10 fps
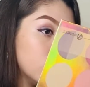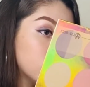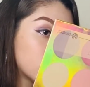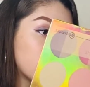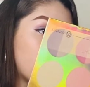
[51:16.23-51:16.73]

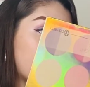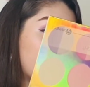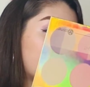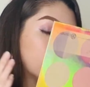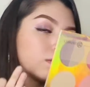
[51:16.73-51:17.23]
so
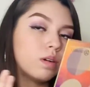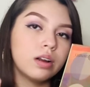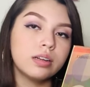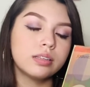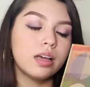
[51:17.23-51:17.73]
as
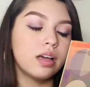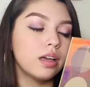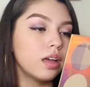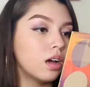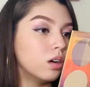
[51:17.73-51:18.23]
far as I